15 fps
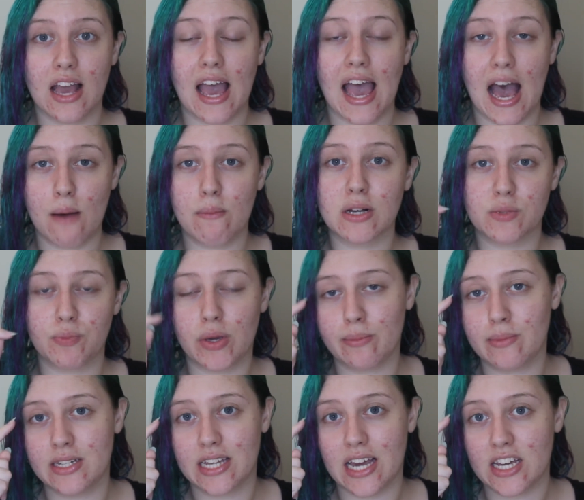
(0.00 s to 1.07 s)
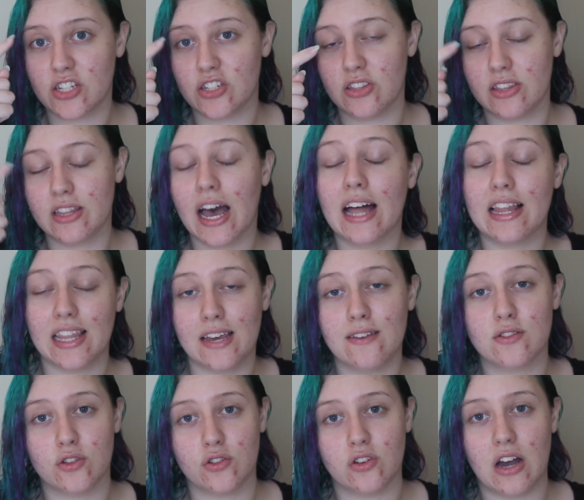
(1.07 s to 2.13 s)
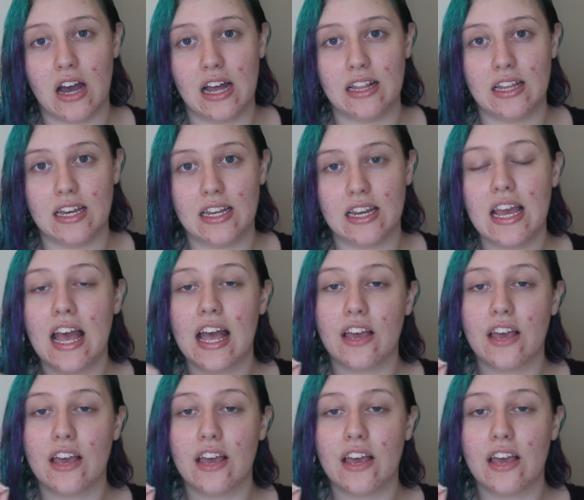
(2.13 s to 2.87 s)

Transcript: how much pigmentation that leaves on your eyelid.